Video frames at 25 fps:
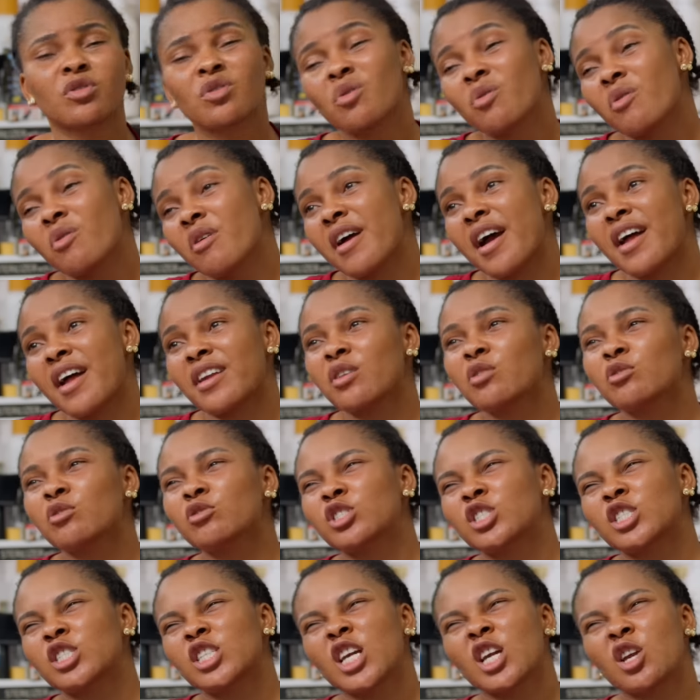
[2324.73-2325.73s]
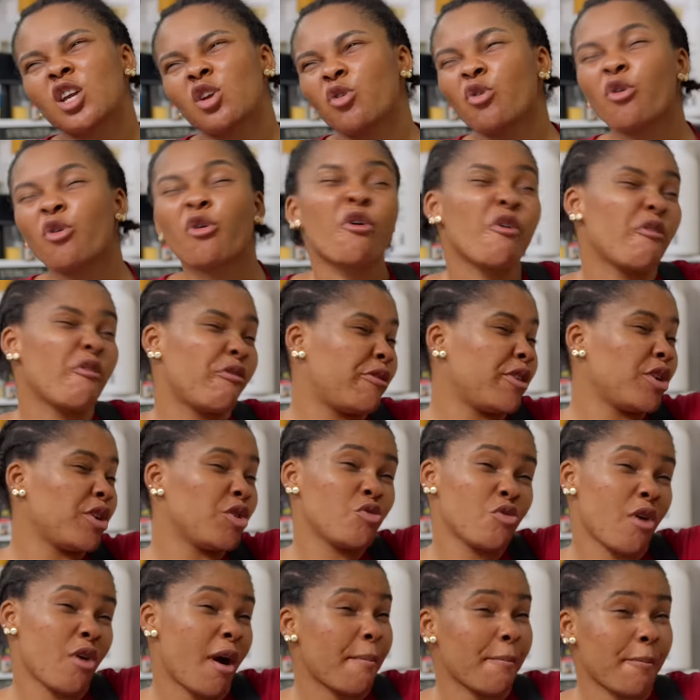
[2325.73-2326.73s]
no way, I know, say you no go feed
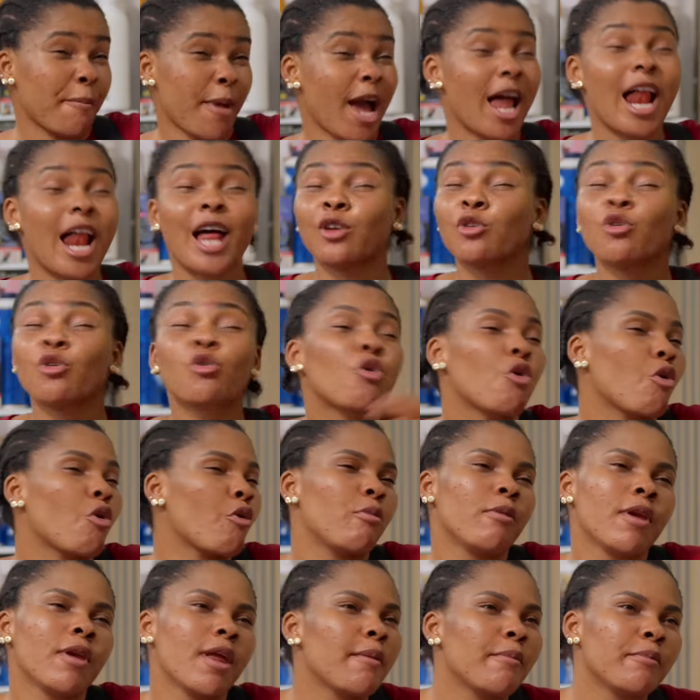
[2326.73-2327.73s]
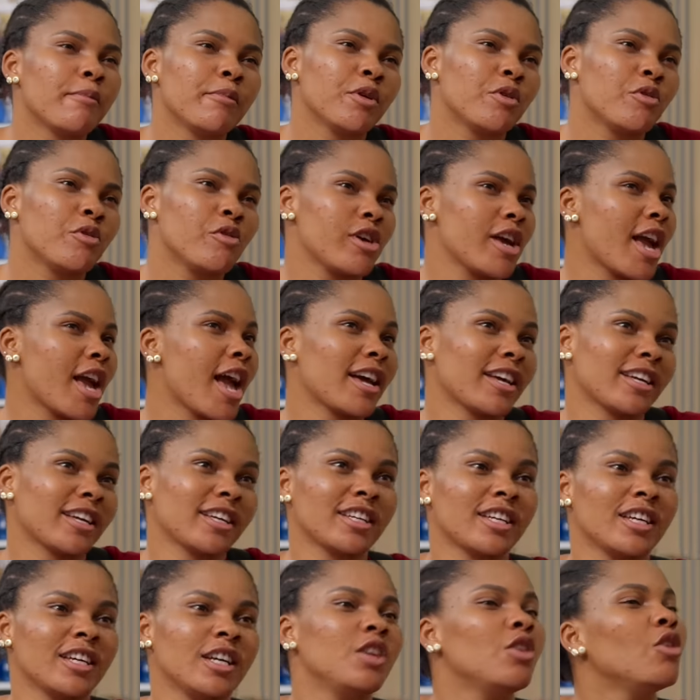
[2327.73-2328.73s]
one. I no go blame you, yeah?
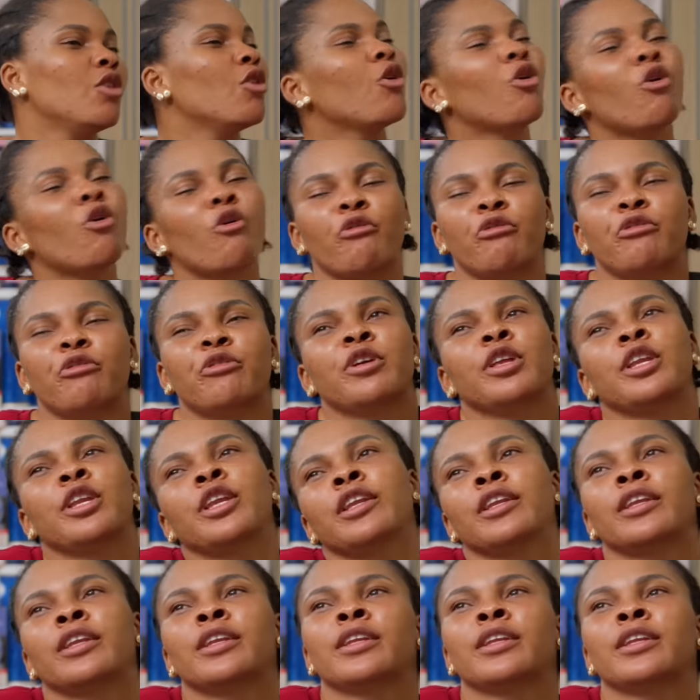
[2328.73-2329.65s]
No go feed.